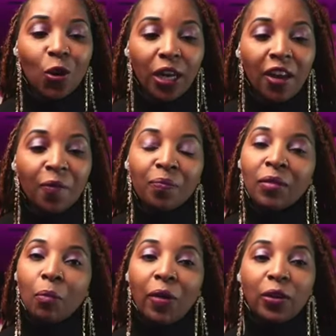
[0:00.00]
Okay?
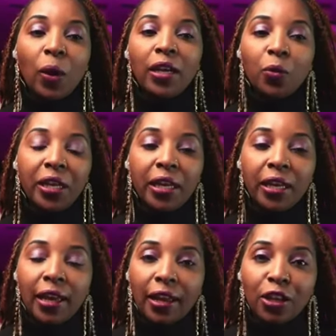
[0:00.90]
But what do we
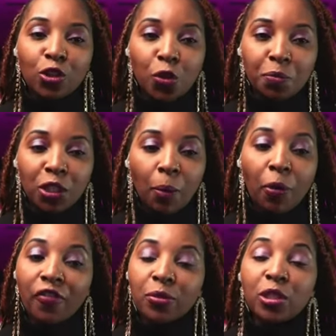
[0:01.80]
hear in the scripture?
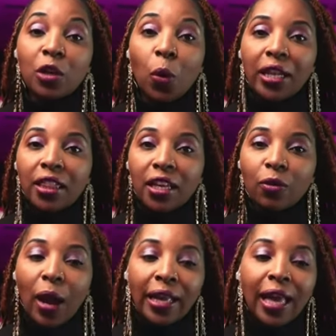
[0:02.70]
Proverbs thirty-one
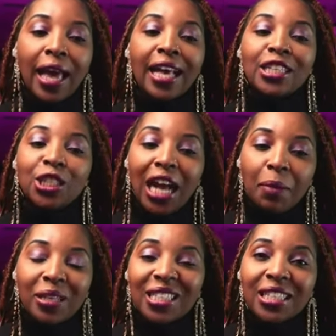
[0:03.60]
thirty, right?
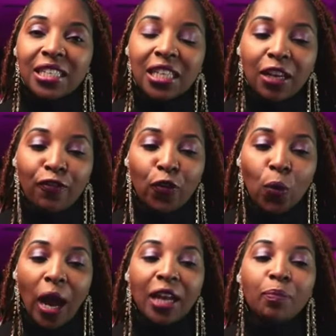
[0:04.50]
Charm is
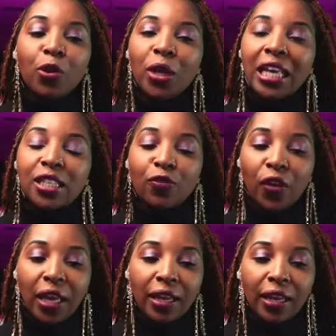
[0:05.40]
deceitful and beauty is
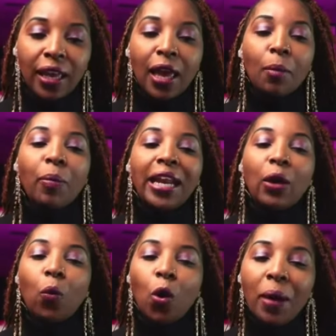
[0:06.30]
vain, but
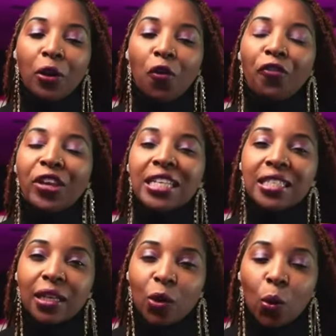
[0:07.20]
a woman who
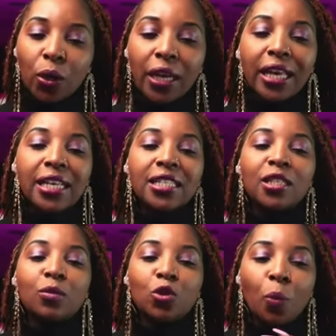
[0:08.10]
fears the Lord
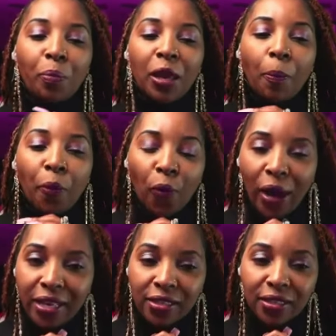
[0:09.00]
is to be
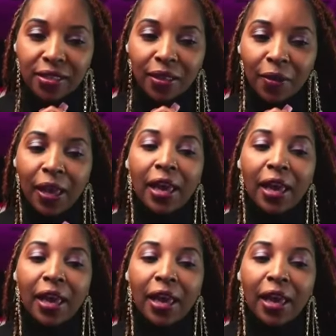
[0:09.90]
praised.